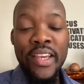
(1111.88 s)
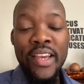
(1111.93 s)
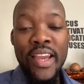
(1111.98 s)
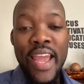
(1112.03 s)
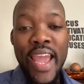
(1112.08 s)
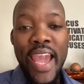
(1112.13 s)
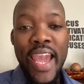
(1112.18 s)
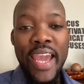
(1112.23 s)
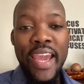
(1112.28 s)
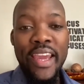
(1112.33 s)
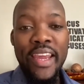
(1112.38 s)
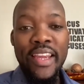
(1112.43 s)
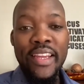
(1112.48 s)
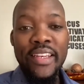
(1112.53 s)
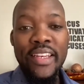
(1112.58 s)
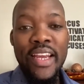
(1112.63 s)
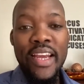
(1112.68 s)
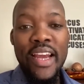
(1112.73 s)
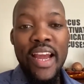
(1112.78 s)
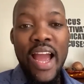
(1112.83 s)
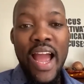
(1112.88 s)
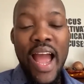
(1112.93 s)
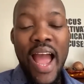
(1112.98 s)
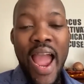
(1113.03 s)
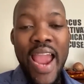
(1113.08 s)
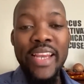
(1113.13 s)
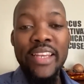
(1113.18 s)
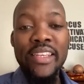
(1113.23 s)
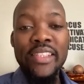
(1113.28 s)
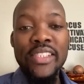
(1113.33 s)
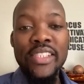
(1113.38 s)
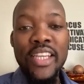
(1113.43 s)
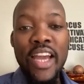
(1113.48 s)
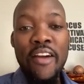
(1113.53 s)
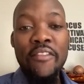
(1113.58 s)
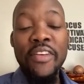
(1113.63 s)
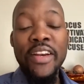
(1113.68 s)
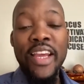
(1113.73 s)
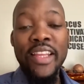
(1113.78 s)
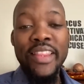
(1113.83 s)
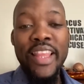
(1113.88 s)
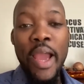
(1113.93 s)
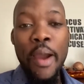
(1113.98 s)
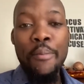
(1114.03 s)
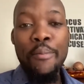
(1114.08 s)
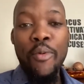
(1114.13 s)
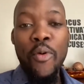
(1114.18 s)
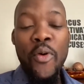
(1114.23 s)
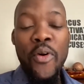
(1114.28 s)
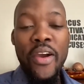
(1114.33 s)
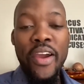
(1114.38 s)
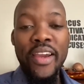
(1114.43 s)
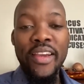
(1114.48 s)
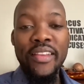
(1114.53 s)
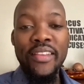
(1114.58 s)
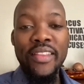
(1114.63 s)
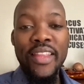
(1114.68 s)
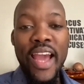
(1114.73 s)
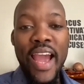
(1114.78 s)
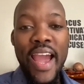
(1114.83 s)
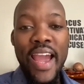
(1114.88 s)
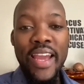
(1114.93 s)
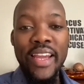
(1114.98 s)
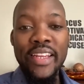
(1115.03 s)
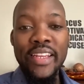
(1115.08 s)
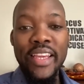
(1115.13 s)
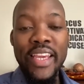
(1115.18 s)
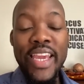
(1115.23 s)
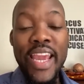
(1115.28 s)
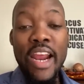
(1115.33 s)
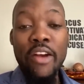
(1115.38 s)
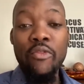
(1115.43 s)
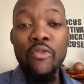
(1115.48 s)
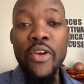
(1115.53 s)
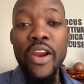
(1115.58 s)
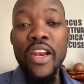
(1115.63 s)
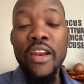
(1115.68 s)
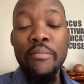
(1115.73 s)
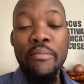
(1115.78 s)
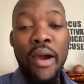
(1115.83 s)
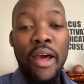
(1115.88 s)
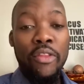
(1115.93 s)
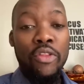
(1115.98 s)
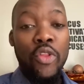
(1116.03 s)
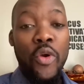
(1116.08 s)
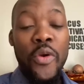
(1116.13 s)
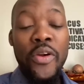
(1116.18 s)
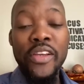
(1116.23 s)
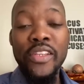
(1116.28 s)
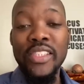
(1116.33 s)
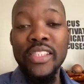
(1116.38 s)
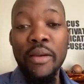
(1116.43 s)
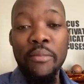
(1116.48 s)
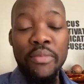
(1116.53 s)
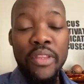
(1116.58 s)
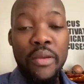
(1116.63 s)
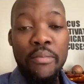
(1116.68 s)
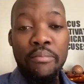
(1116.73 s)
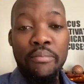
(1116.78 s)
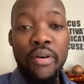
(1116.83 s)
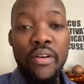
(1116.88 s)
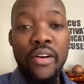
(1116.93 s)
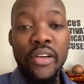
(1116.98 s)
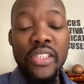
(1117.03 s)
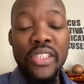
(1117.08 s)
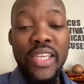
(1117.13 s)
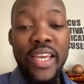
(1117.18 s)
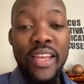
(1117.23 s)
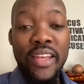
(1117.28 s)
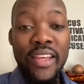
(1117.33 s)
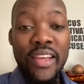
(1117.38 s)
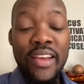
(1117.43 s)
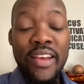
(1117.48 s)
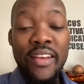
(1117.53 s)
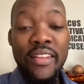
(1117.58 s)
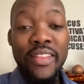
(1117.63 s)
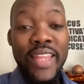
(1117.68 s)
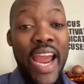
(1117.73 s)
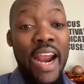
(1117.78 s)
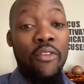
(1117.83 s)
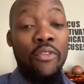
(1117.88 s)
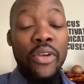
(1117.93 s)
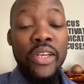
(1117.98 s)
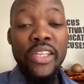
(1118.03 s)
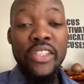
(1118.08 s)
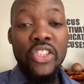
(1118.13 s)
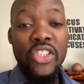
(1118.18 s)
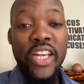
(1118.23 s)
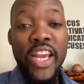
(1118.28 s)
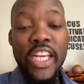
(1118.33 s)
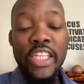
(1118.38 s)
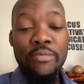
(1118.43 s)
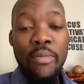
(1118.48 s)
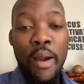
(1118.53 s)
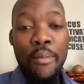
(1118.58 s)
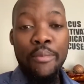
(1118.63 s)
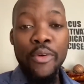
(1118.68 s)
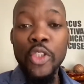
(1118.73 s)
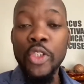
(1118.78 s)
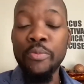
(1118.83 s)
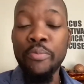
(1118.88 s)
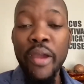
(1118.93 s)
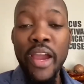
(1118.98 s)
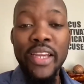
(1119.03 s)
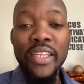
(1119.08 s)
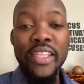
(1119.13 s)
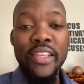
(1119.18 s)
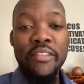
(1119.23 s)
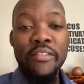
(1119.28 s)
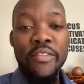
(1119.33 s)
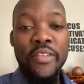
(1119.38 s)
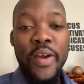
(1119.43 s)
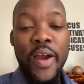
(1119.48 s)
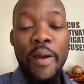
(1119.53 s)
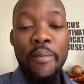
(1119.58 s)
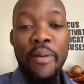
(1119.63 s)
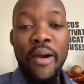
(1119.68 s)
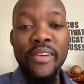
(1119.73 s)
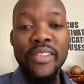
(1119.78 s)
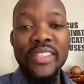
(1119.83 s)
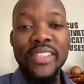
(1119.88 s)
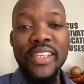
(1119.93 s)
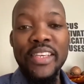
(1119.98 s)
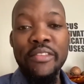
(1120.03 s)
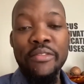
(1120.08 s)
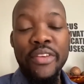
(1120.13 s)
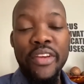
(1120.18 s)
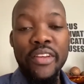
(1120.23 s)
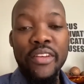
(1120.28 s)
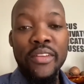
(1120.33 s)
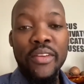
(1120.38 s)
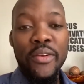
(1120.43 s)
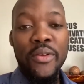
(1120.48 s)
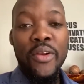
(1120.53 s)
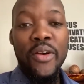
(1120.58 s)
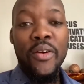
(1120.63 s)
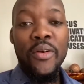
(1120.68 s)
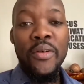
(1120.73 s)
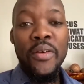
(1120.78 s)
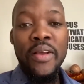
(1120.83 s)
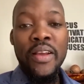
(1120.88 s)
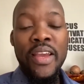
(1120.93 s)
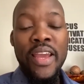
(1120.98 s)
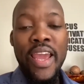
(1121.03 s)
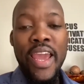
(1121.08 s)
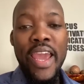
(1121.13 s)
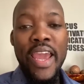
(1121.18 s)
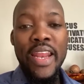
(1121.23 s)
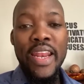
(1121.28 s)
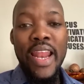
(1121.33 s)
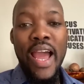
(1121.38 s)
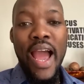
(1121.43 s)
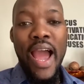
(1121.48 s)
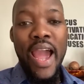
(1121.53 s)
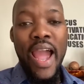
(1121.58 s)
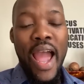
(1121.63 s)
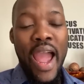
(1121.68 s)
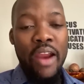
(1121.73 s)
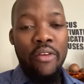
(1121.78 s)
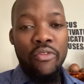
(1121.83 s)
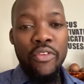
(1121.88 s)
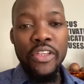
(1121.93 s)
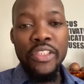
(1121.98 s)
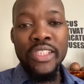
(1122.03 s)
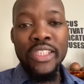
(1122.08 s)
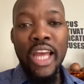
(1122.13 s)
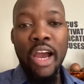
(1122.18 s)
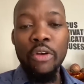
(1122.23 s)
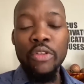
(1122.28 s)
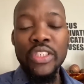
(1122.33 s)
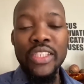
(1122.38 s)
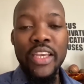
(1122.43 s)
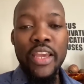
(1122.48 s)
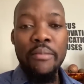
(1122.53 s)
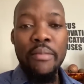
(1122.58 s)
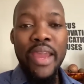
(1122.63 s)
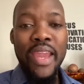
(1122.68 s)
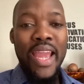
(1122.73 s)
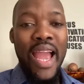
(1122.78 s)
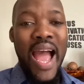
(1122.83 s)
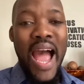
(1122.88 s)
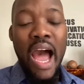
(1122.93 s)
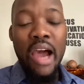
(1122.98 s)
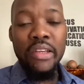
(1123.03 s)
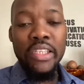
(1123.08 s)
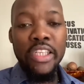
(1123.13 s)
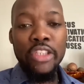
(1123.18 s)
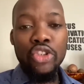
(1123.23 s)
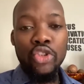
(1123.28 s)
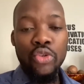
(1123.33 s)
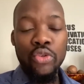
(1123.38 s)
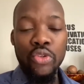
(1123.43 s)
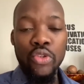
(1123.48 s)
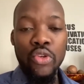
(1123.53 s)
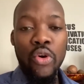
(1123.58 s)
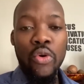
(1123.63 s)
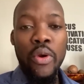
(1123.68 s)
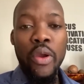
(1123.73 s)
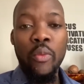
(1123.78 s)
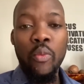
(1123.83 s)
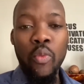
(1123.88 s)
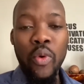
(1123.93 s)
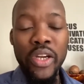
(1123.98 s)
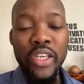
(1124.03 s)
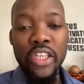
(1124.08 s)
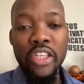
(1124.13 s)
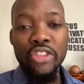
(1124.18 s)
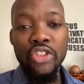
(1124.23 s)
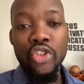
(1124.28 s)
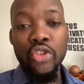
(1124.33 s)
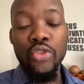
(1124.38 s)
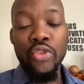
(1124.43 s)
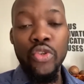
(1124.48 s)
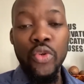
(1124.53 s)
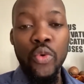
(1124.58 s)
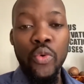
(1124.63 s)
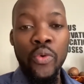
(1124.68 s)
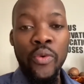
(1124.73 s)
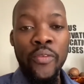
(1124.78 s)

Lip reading: And I discovered at that point that he had written about 30 something books, and that really changed my perspective about Stephen, you know? And I reached out to him, hey, how did you do it? What did you do?